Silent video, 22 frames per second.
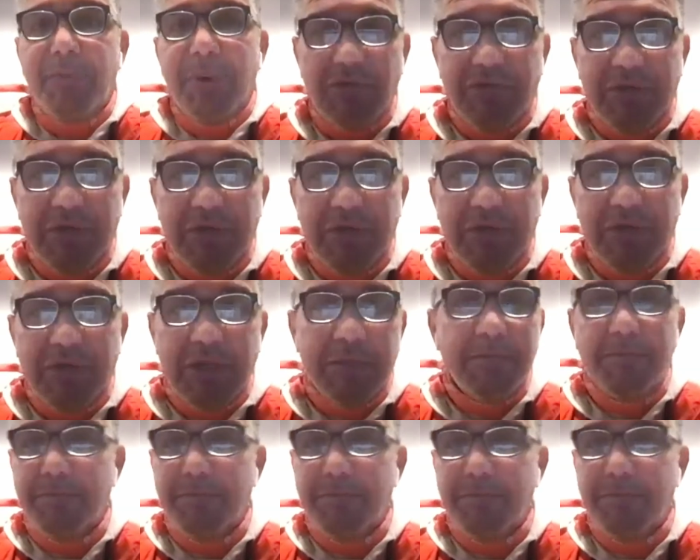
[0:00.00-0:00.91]

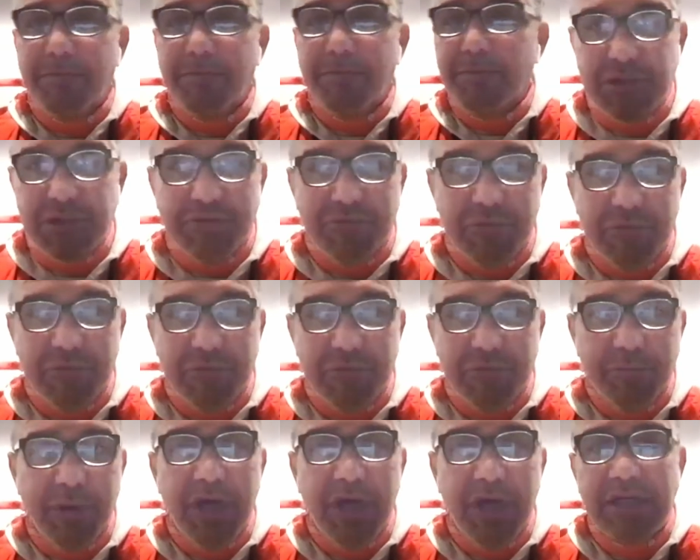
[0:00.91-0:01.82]
biofilms, bunch of
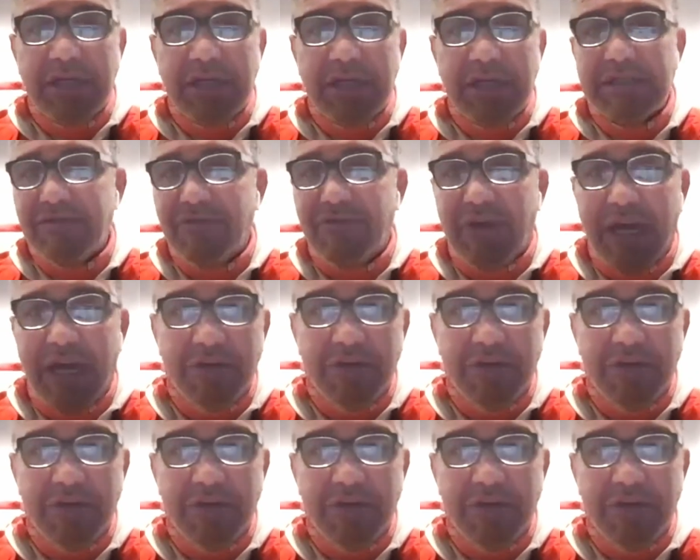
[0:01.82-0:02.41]
different bugs,